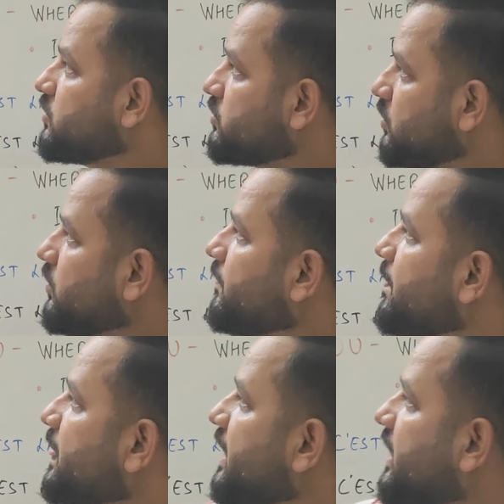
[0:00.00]

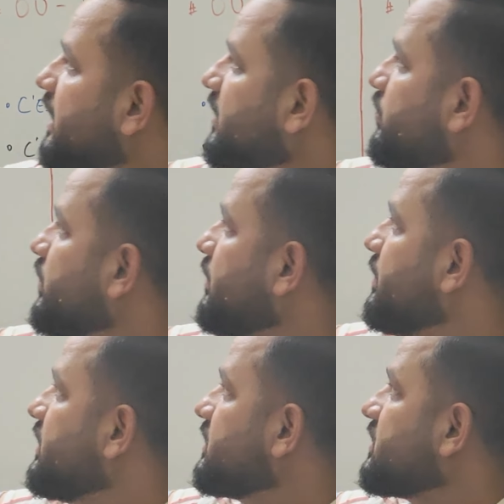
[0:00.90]
So it will
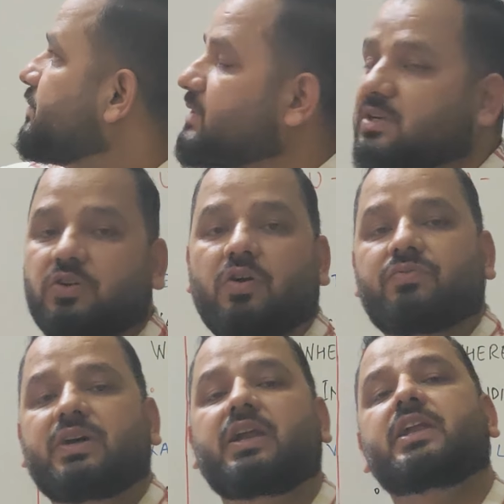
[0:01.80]
be the subject
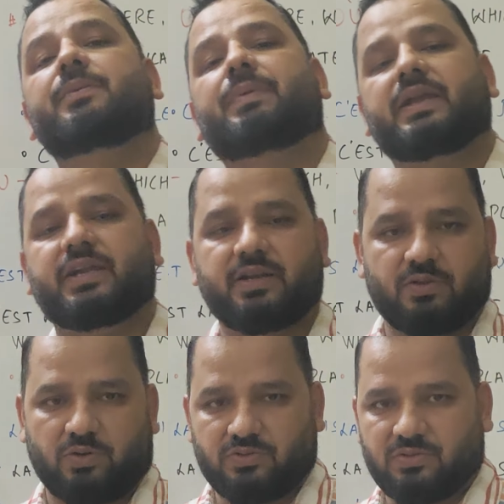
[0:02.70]
of the
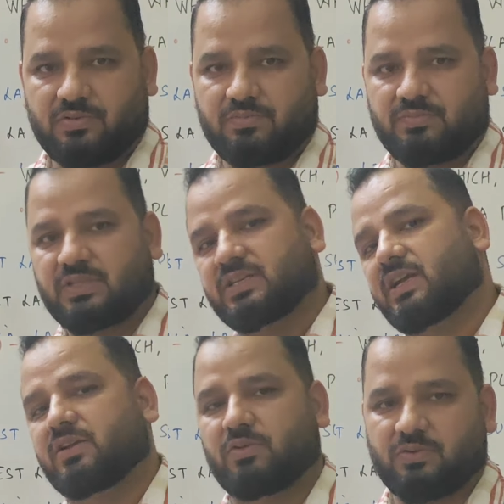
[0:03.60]
dependent clause, the
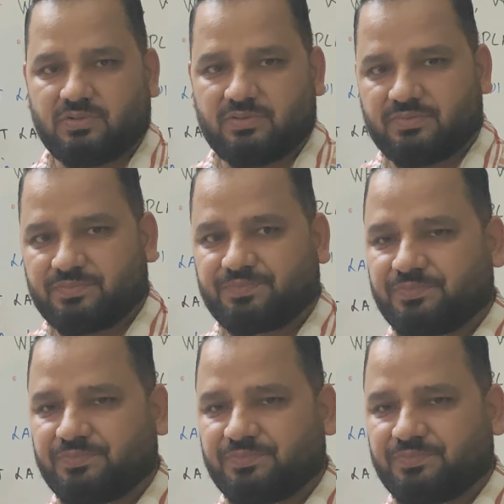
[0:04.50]
second clause.